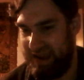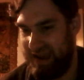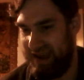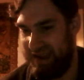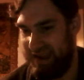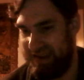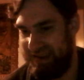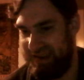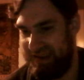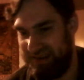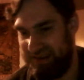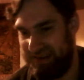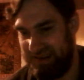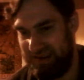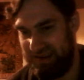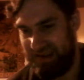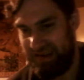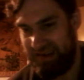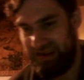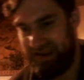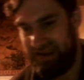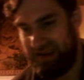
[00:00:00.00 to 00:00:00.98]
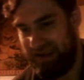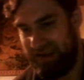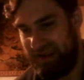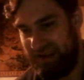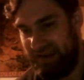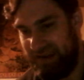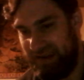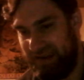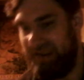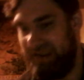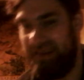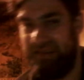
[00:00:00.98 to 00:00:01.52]
And
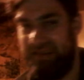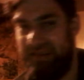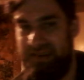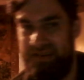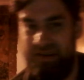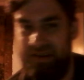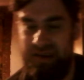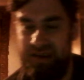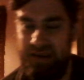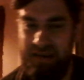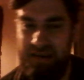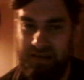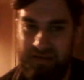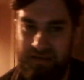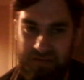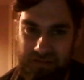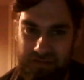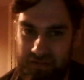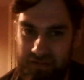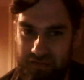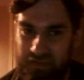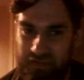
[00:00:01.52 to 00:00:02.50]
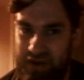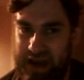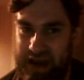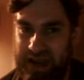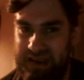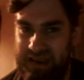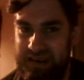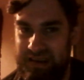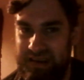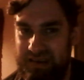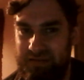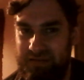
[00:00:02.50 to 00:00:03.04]
these like
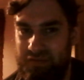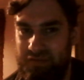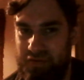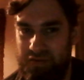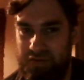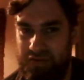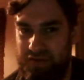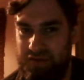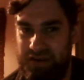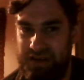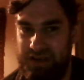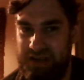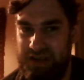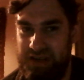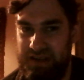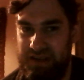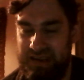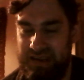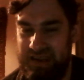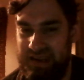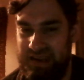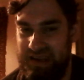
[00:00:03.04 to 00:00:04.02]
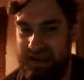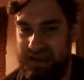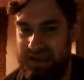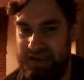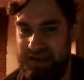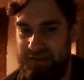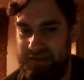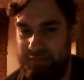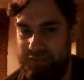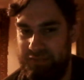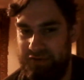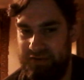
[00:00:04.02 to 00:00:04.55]
randy raunchy
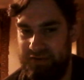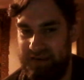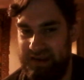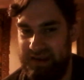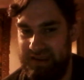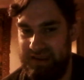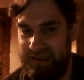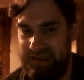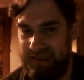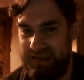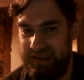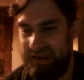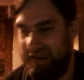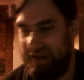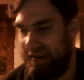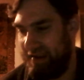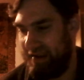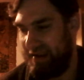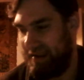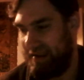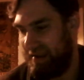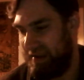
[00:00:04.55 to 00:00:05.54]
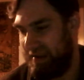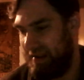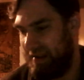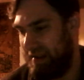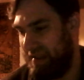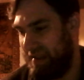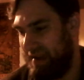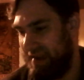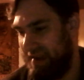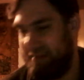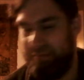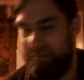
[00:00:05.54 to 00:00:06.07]
teenage boys
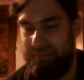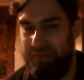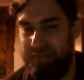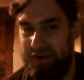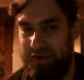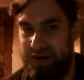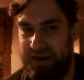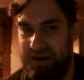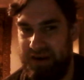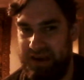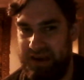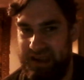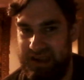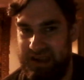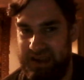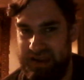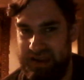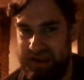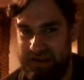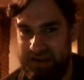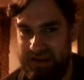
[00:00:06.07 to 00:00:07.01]
led by